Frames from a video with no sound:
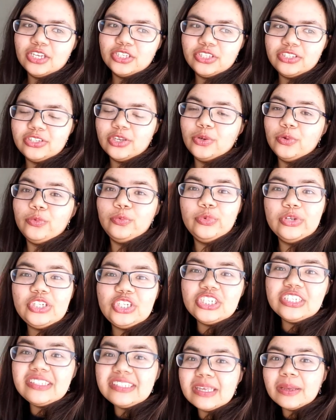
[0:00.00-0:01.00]
So,
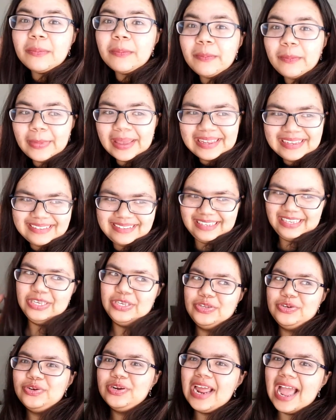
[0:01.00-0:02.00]
which is amazing.
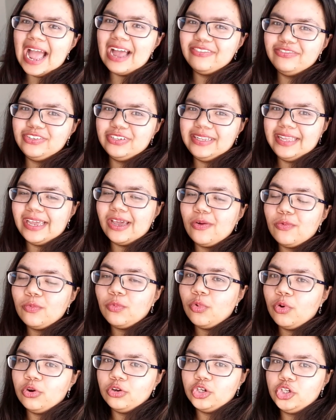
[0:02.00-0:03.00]
You don't have to like
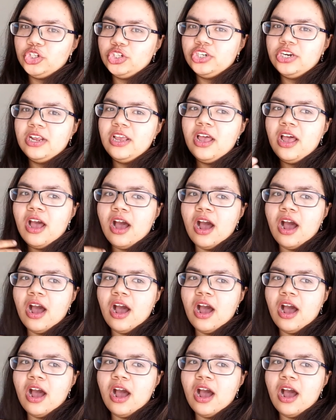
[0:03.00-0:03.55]
wash